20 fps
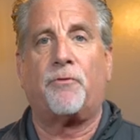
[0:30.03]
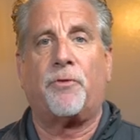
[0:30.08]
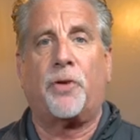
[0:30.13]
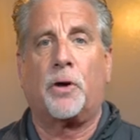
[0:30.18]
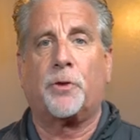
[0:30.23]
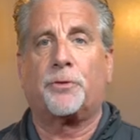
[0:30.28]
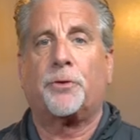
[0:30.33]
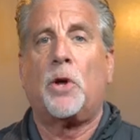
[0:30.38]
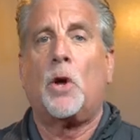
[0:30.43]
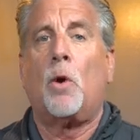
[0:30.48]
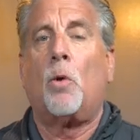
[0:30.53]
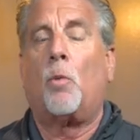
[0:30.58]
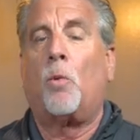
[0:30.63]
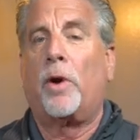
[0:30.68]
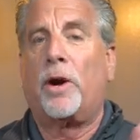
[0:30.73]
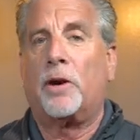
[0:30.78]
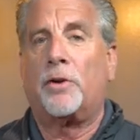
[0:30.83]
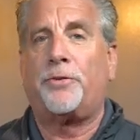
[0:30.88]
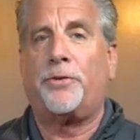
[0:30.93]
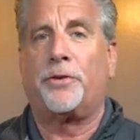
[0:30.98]
Folks,
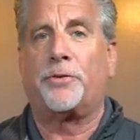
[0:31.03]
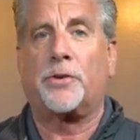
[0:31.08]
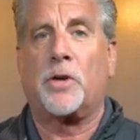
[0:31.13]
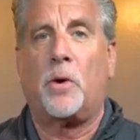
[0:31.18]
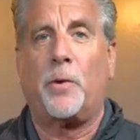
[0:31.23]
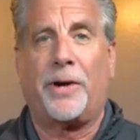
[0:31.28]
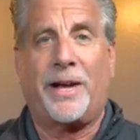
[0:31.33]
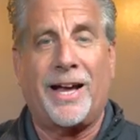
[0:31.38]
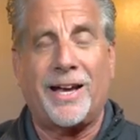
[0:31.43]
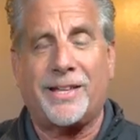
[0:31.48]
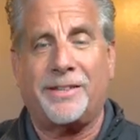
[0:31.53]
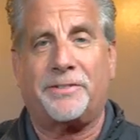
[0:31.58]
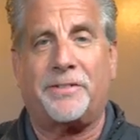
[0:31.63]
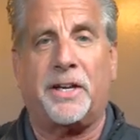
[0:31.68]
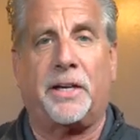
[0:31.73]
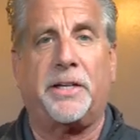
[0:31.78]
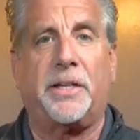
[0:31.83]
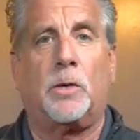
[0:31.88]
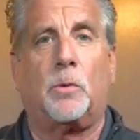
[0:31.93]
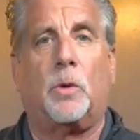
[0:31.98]
where is this going? I can
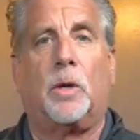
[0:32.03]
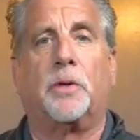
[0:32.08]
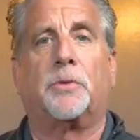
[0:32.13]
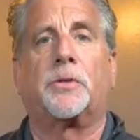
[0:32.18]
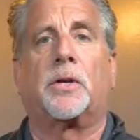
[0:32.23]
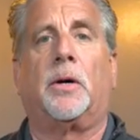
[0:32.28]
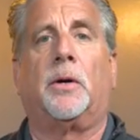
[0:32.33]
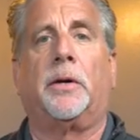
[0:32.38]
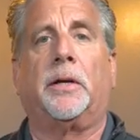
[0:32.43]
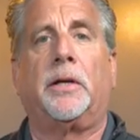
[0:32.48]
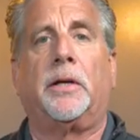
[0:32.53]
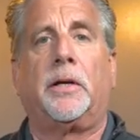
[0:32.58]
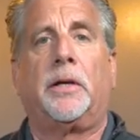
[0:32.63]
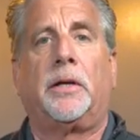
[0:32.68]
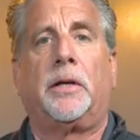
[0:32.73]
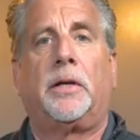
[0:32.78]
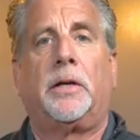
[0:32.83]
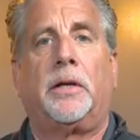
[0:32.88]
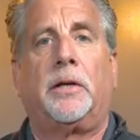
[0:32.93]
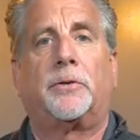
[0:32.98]
tell you where it's going.
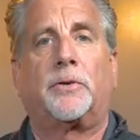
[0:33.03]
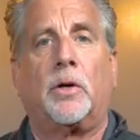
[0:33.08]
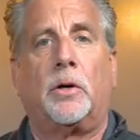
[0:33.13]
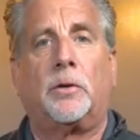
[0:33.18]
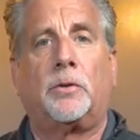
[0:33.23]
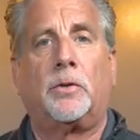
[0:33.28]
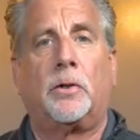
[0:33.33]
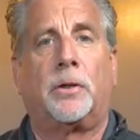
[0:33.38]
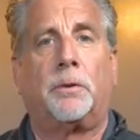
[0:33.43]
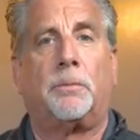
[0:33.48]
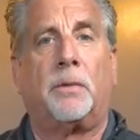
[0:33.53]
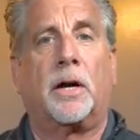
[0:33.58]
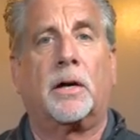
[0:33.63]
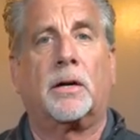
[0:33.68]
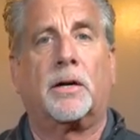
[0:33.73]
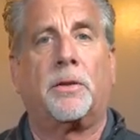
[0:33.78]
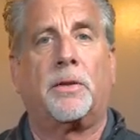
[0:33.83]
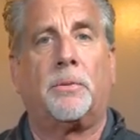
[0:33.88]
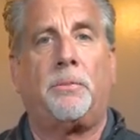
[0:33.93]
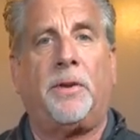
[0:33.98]
It's going to the
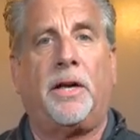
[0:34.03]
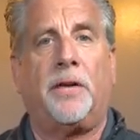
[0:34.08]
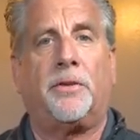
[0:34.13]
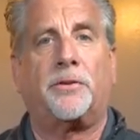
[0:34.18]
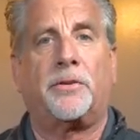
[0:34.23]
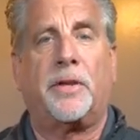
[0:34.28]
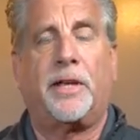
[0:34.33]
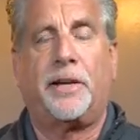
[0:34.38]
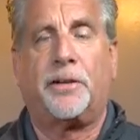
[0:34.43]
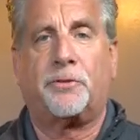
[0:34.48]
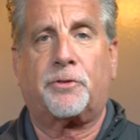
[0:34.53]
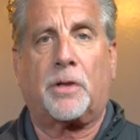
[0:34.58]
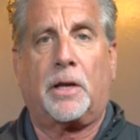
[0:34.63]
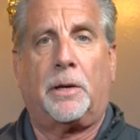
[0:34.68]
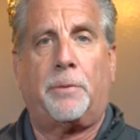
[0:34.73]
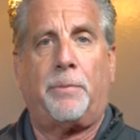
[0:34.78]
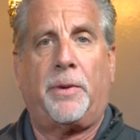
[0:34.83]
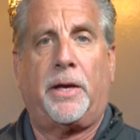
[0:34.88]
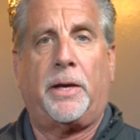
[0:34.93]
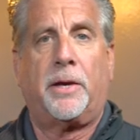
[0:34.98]
mark of the beast, and it's
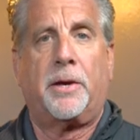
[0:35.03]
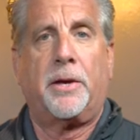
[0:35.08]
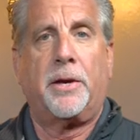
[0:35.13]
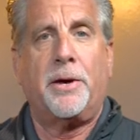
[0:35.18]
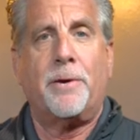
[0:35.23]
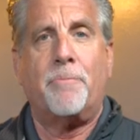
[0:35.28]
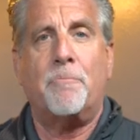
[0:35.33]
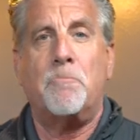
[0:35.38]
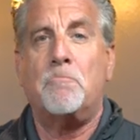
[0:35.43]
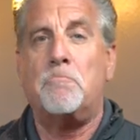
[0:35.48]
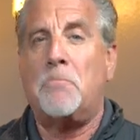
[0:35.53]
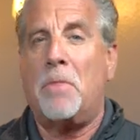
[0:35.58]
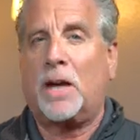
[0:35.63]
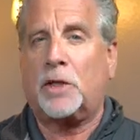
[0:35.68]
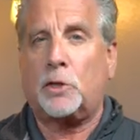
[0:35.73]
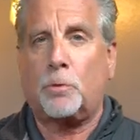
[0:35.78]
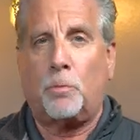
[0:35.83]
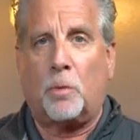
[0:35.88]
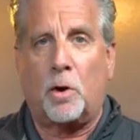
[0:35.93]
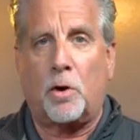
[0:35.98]
going to be
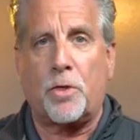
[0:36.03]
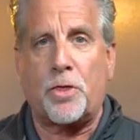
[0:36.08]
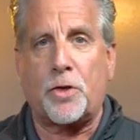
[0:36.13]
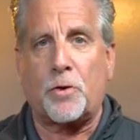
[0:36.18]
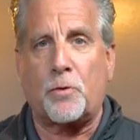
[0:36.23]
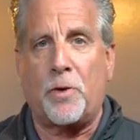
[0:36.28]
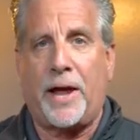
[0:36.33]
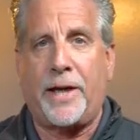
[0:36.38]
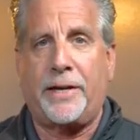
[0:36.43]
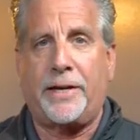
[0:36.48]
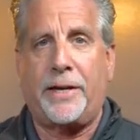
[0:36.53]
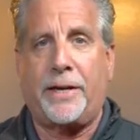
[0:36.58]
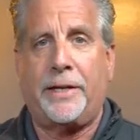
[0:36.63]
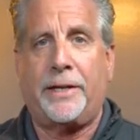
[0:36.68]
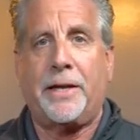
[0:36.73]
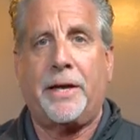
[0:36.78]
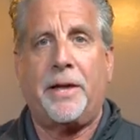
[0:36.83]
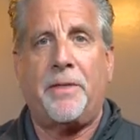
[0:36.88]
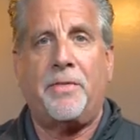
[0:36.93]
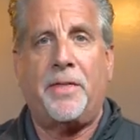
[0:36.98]
much more
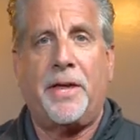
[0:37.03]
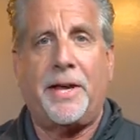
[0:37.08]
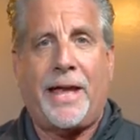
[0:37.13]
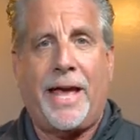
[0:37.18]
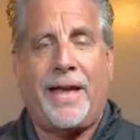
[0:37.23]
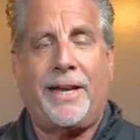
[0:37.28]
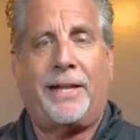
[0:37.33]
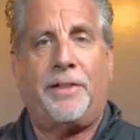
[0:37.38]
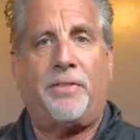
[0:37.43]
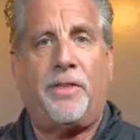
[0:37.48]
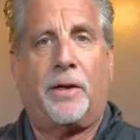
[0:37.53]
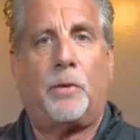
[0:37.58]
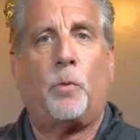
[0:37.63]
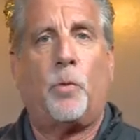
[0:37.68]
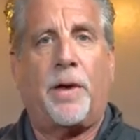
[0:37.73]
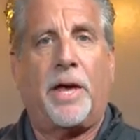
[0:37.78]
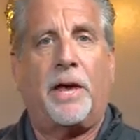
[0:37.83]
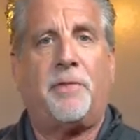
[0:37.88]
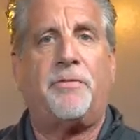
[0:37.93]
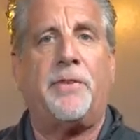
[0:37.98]
threatening than anything
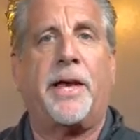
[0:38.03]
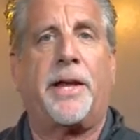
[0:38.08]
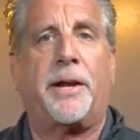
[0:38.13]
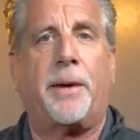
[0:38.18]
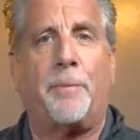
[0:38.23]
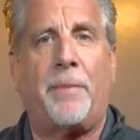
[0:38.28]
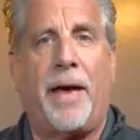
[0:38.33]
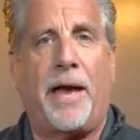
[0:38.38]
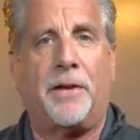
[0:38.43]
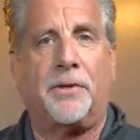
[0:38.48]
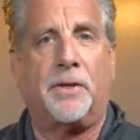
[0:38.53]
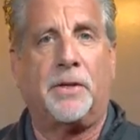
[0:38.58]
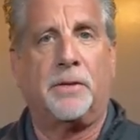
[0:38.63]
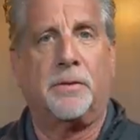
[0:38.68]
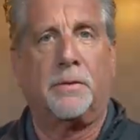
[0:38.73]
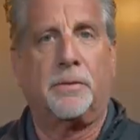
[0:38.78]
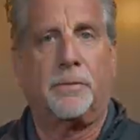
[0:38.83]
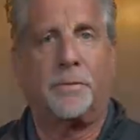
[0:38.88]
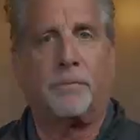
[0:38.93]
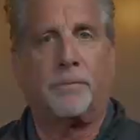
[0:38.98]
we have yet
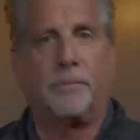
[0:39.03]
imagined.